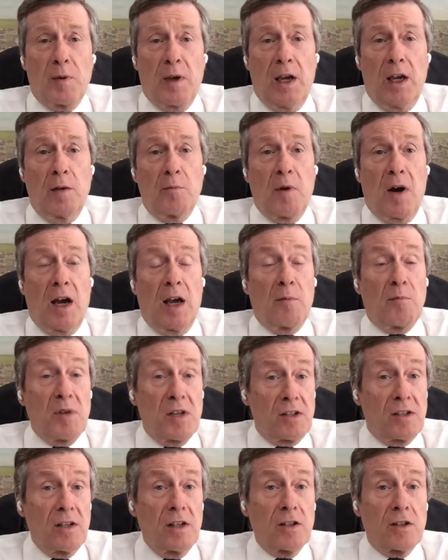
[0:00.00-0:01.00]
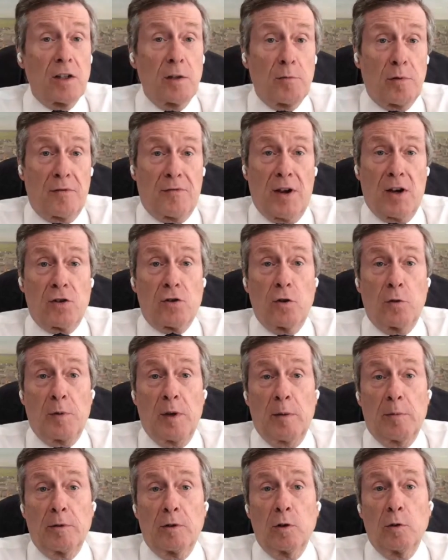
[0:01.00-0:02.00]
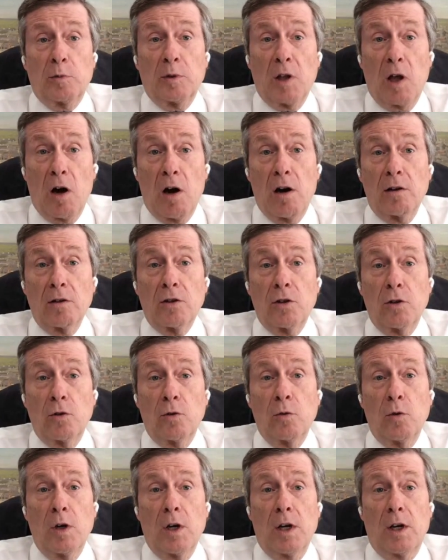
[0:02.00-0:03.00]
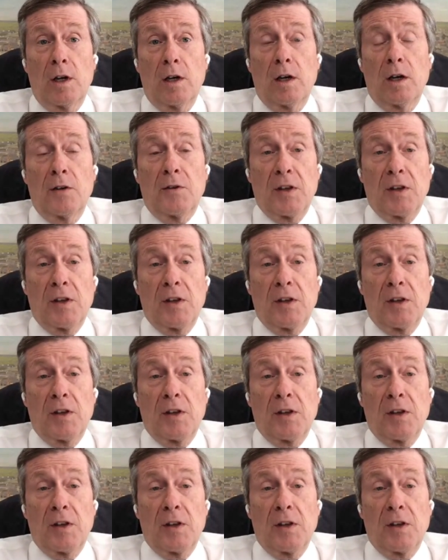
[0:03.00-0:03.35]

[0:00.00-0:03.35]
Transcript: that is made by business and professional people who belong to